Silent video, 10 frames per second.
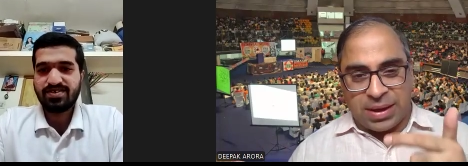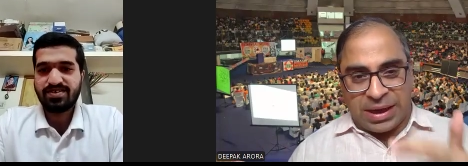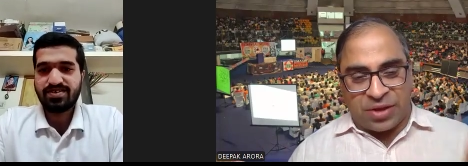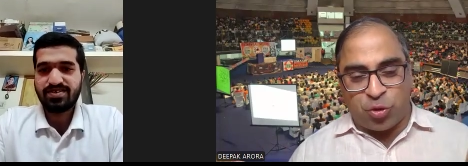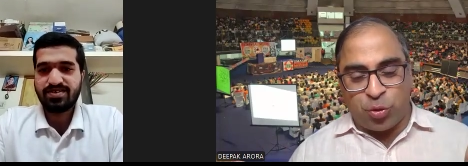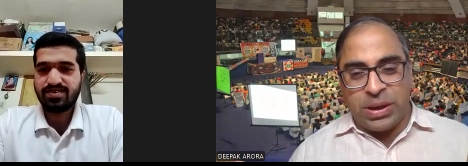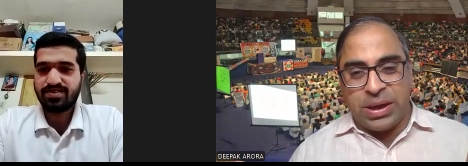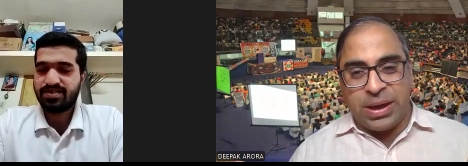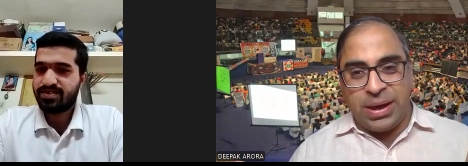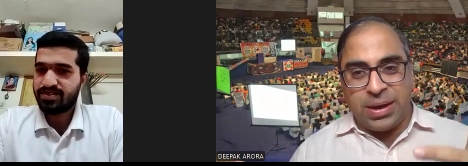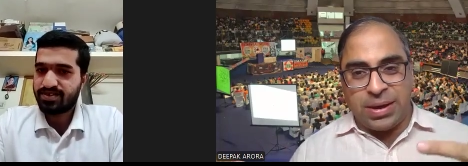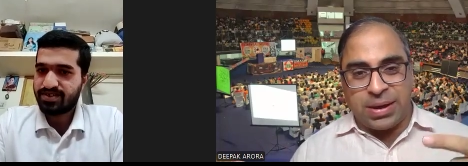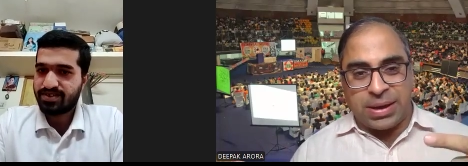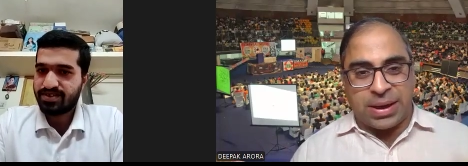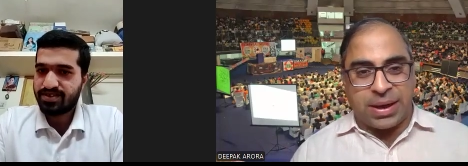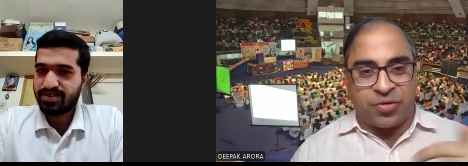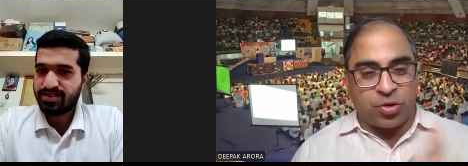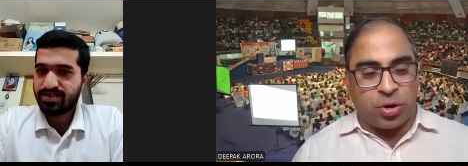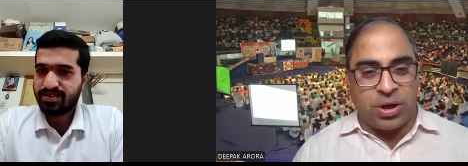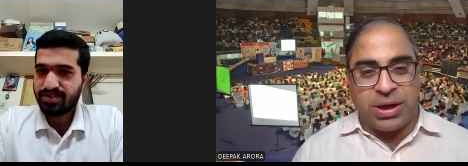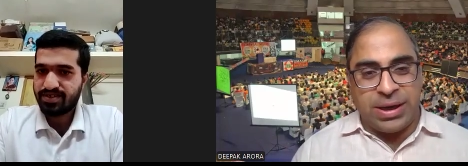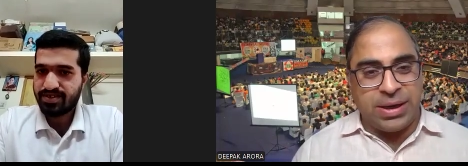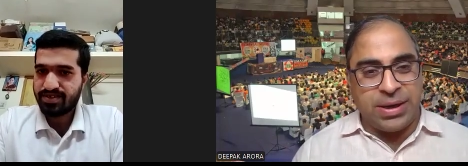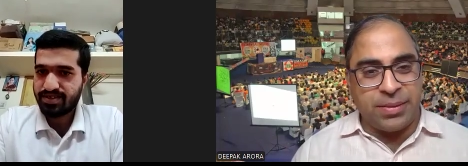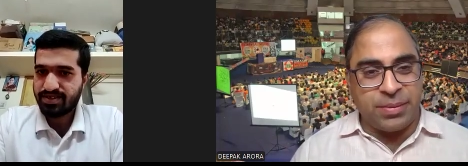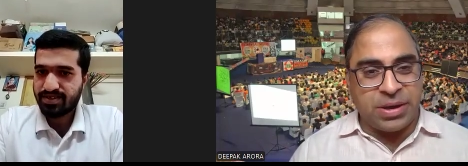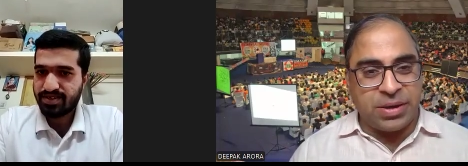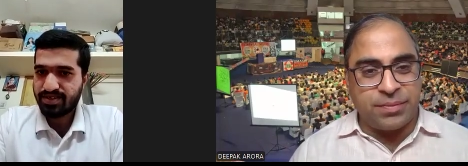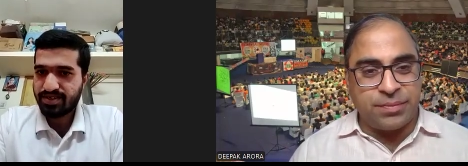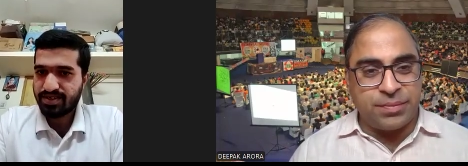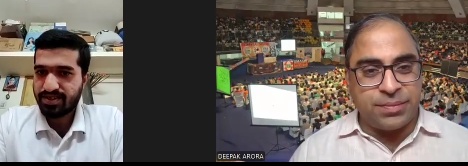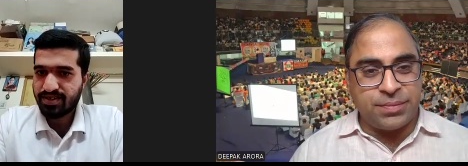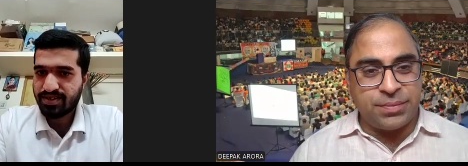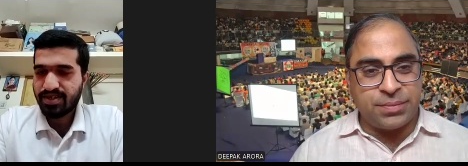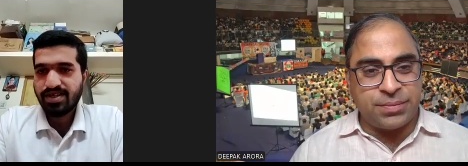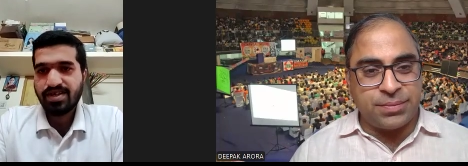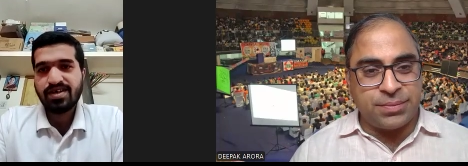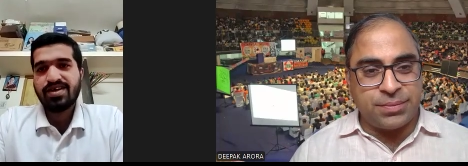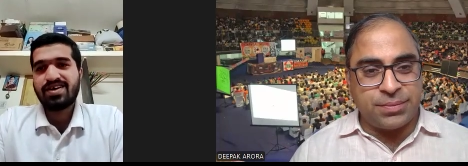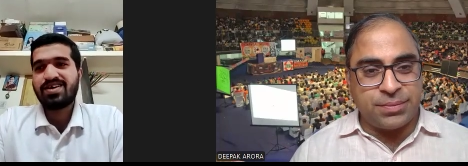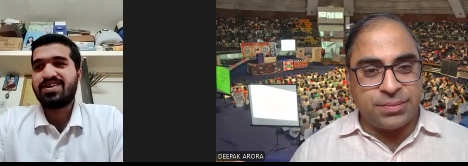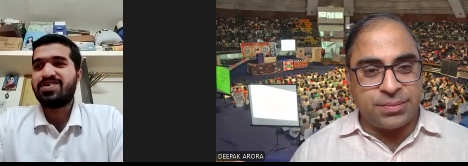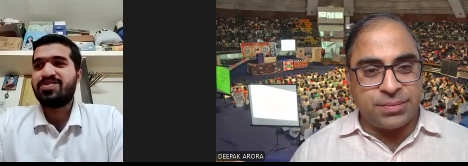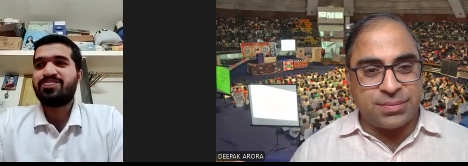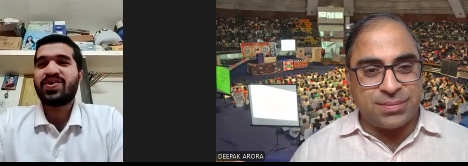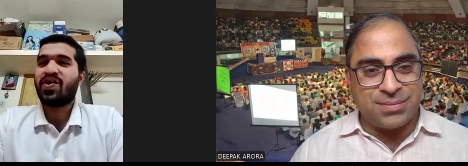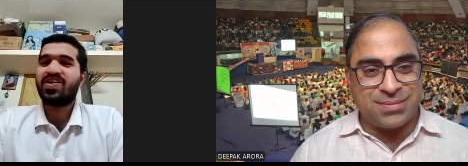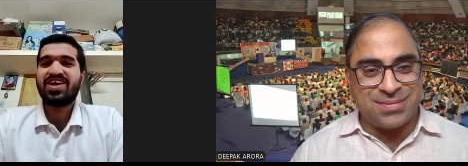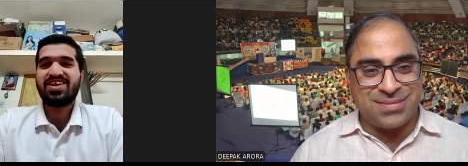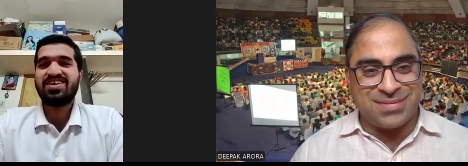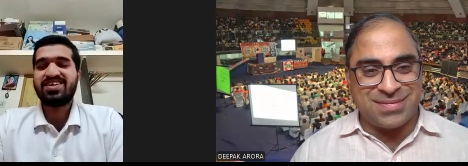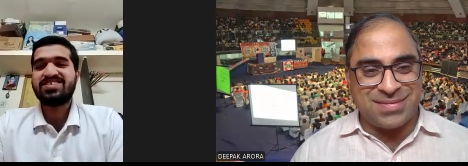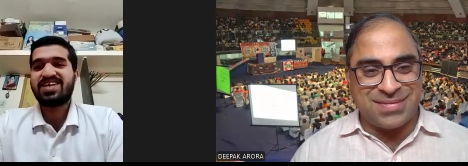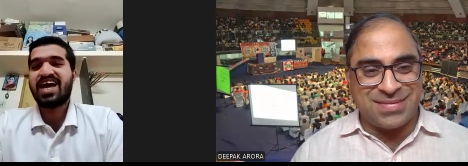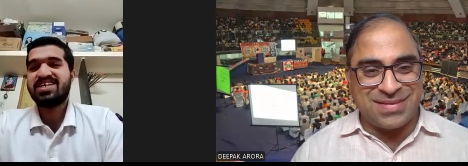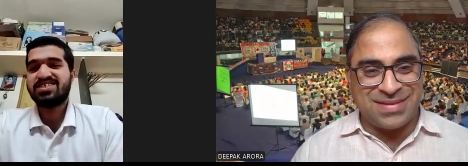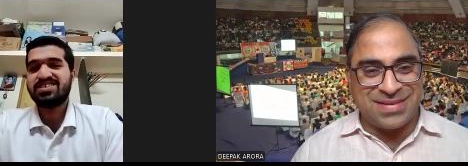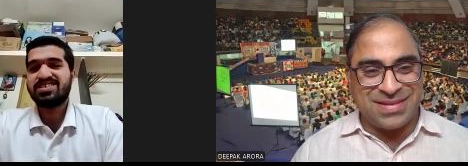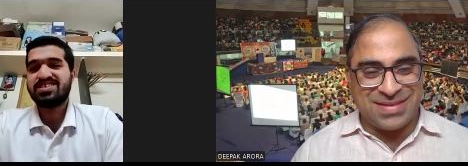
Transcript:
Speaker 1: Classroom learning against online learning, better? Online learning,
Speaker 2: sir, as